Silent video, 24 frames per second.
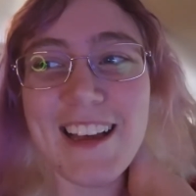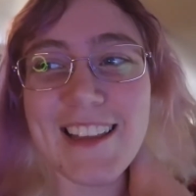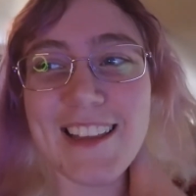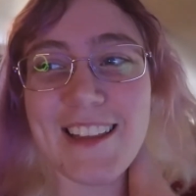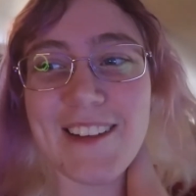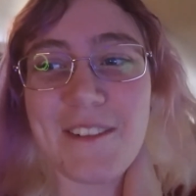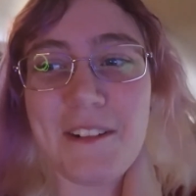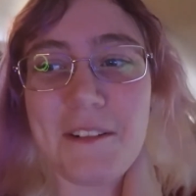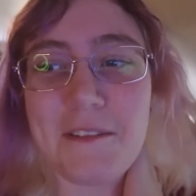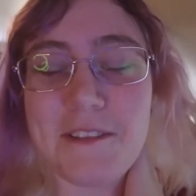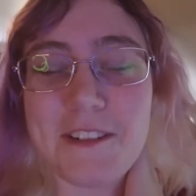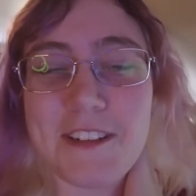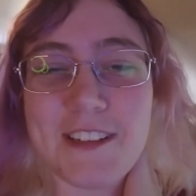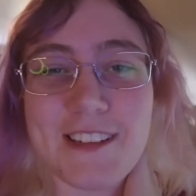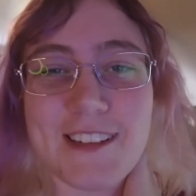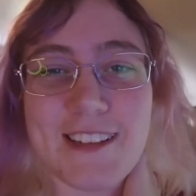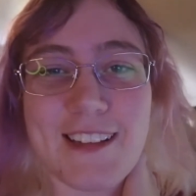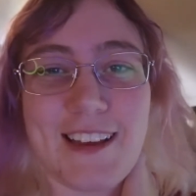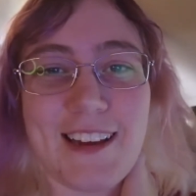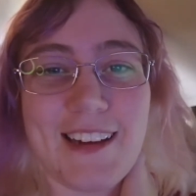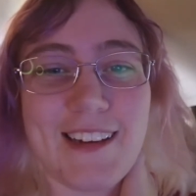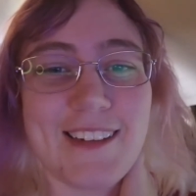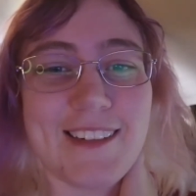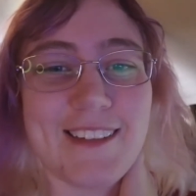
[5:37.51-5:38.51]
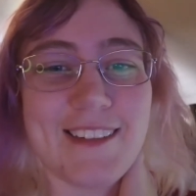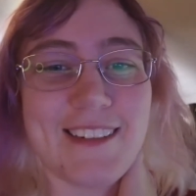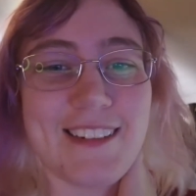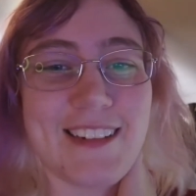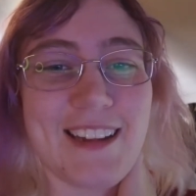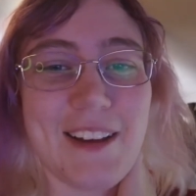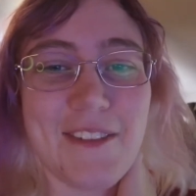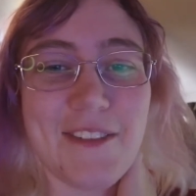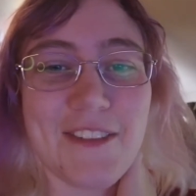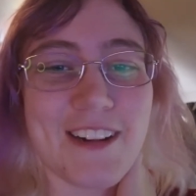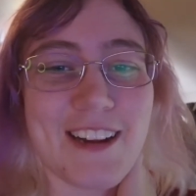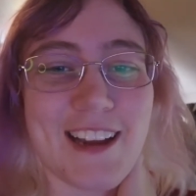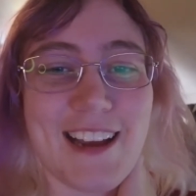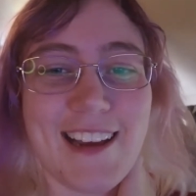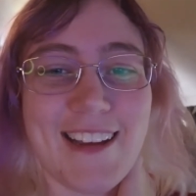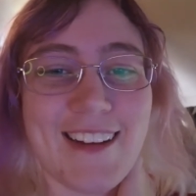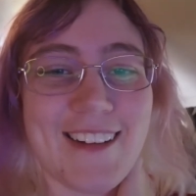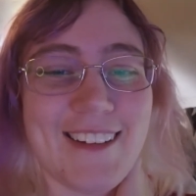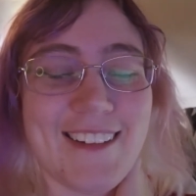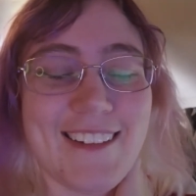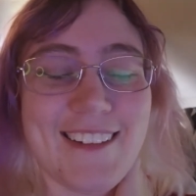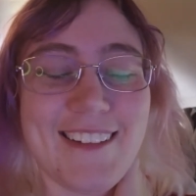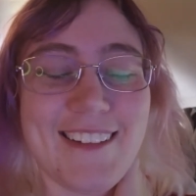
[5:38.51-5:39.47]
that we were just like, never again.